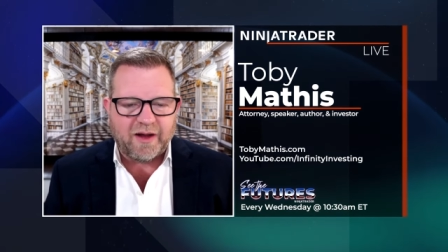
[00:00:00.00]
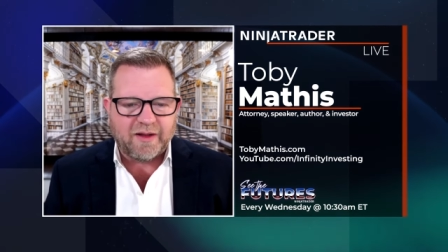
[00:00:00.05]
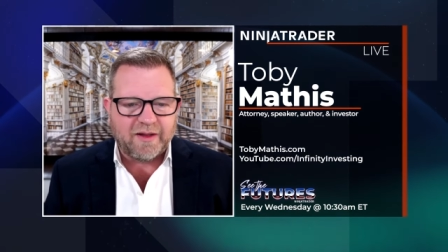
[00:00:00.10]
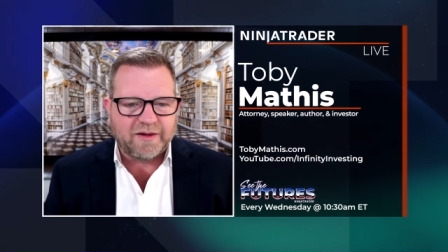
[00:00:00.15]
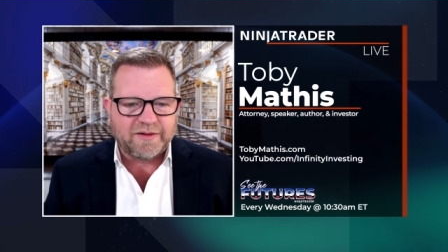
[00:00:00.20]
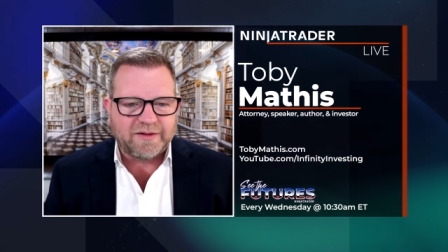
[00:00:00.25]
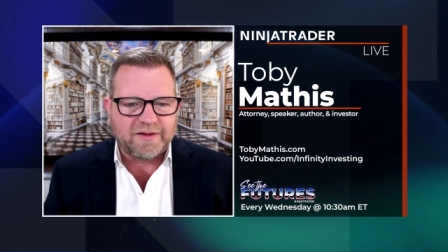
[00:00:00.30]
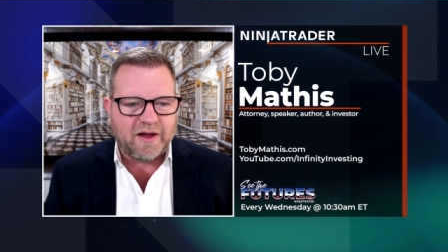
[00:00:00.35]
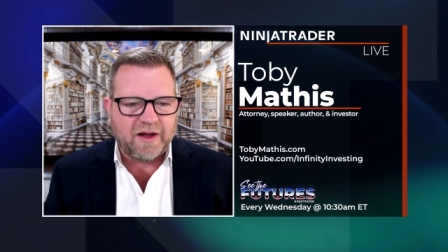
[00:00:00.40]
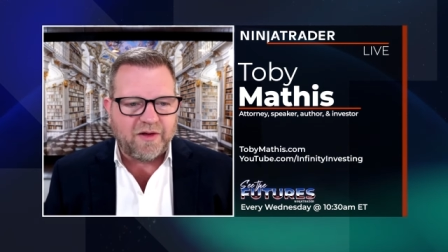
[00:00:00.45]

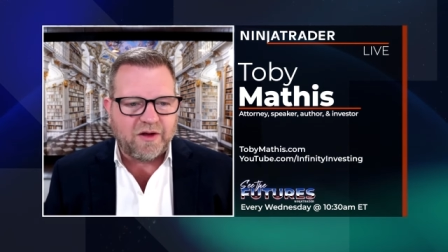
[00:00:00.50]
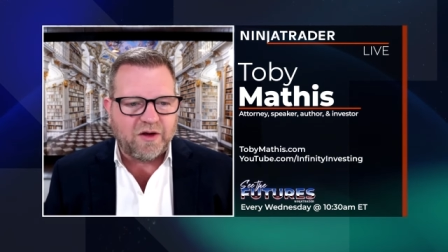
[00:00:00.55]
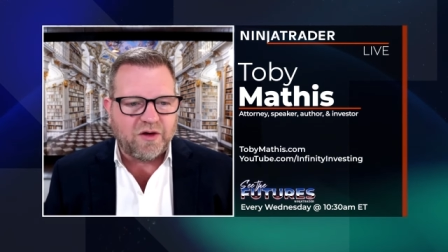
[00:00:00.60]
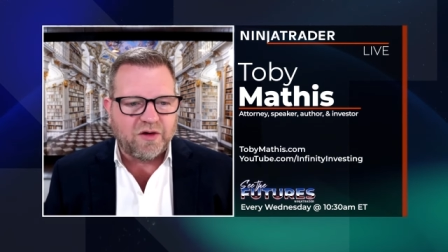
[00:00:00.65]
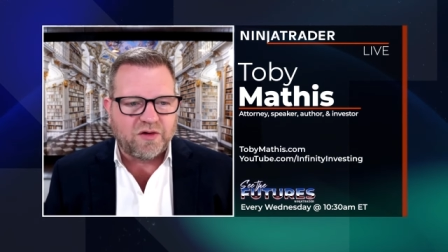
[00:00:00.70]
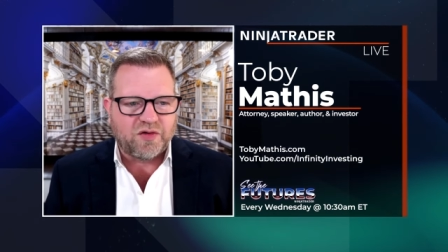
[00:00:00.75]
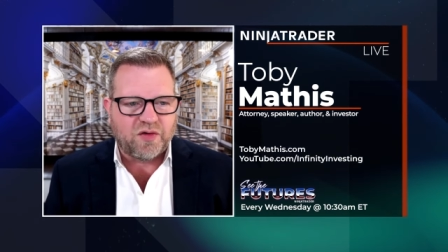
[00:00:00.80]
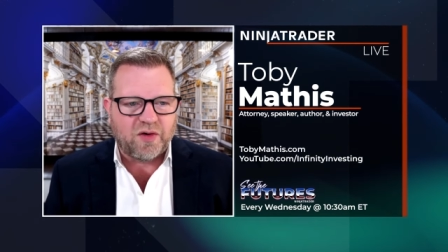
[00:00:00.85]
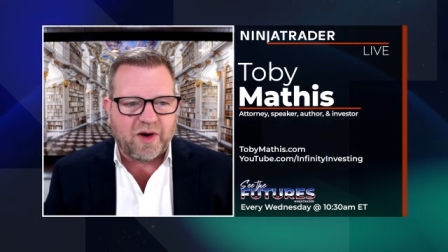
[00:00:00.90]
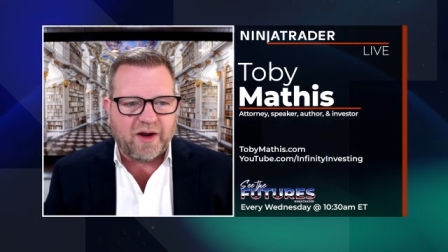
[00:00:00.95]
Let's say that you
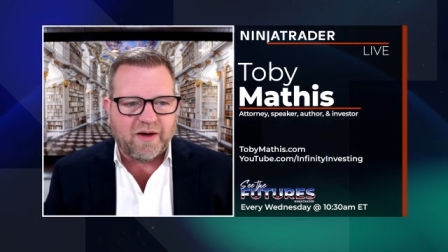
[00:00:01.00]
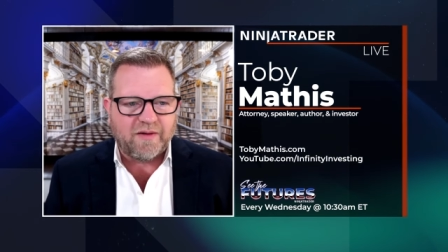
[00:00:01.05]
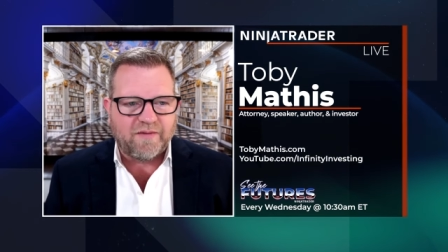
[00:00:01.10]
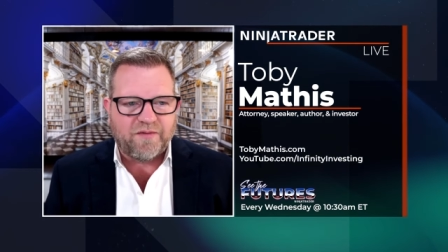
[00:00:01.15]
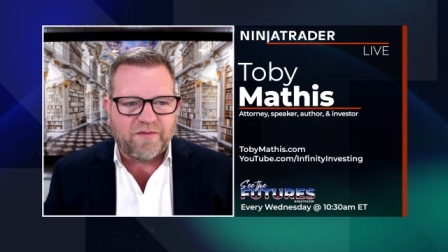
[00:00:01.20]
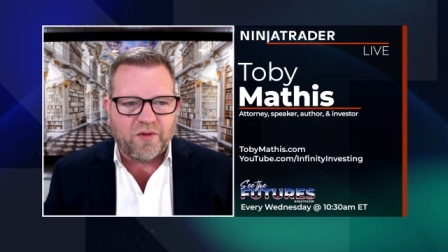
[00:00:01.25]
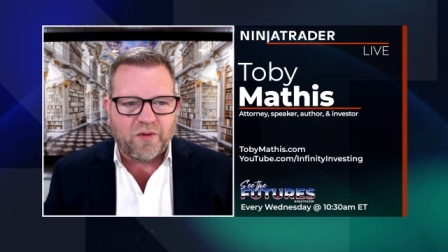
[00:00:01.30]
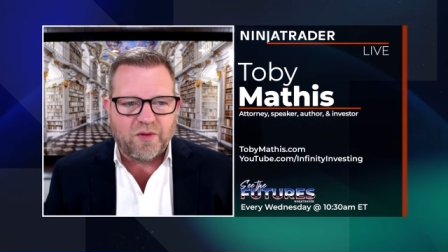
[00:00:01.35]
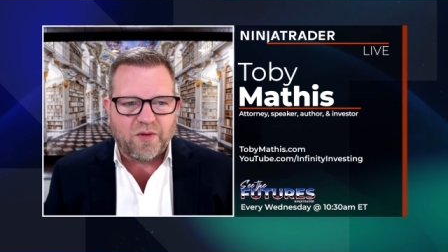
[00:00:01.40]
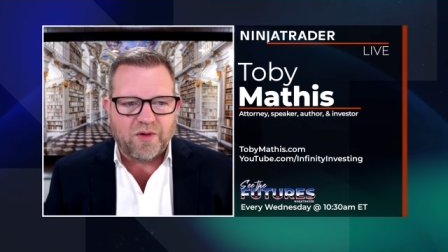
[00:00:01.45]
trade
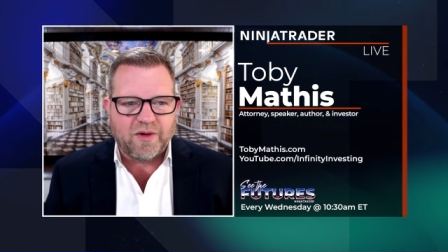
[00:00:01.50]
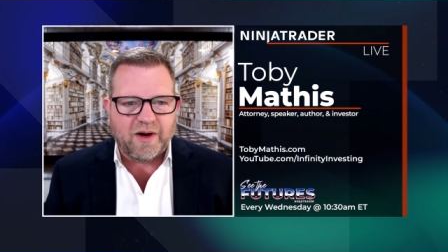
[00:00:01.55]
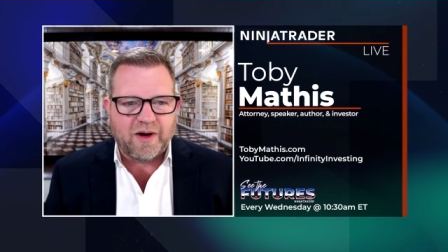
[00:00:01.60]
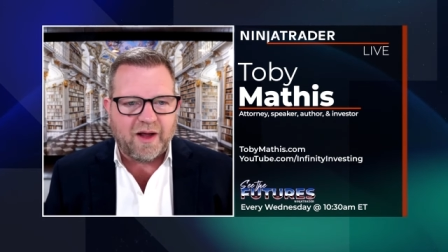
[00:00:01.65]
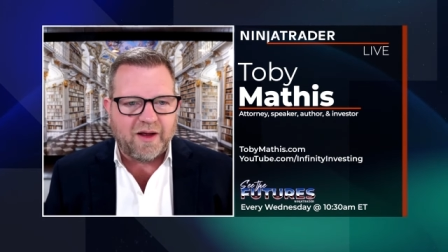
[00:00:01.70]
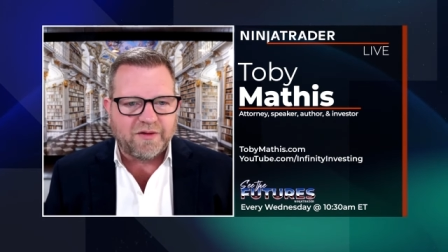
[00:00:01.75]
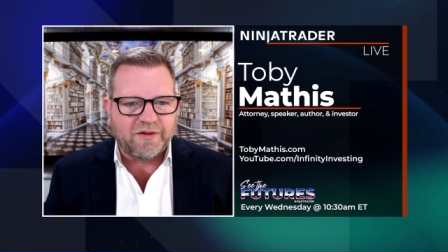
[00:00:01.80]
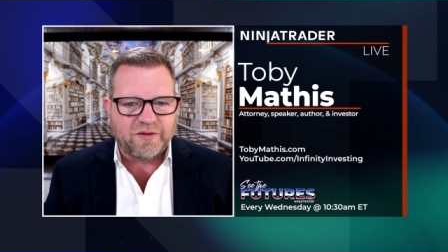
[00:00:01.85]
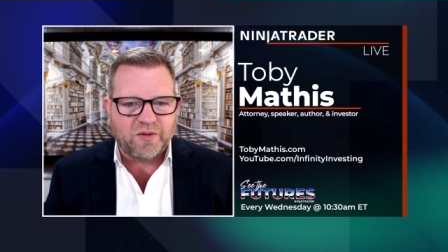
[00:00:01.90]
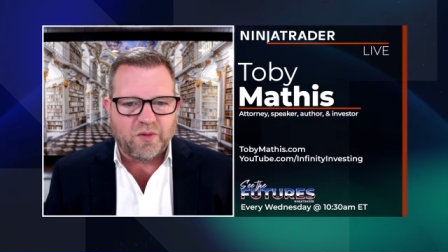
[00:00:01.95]
four
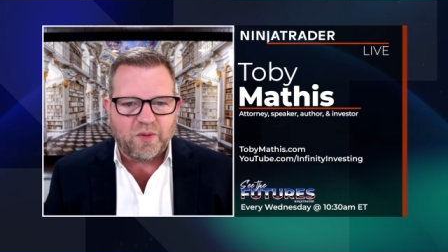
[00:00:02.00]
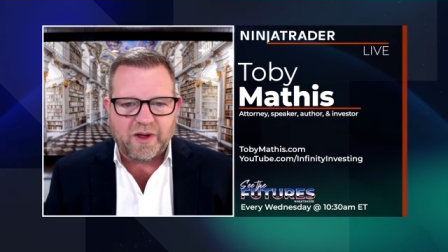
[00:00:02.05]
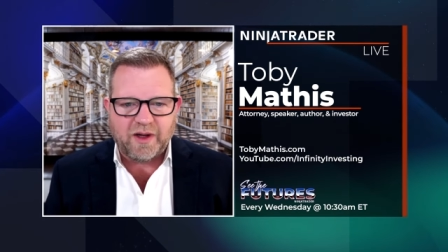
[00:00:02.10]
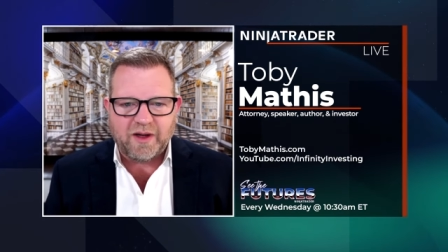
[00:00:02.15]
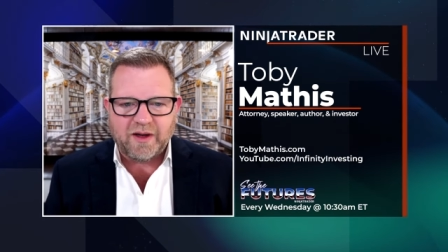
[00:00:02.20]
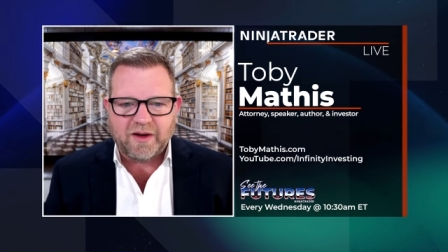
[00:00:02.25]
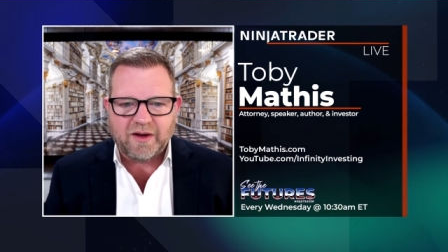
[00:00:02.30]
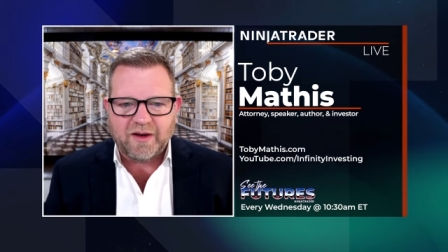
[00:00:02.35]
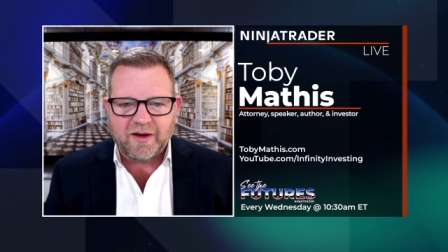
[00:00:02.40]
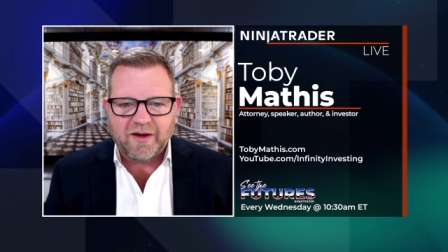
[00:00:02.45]
days a
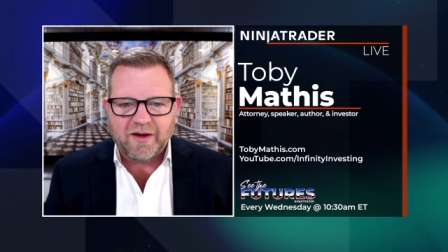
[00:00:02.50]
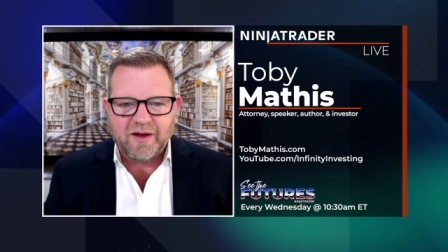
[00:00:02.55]
week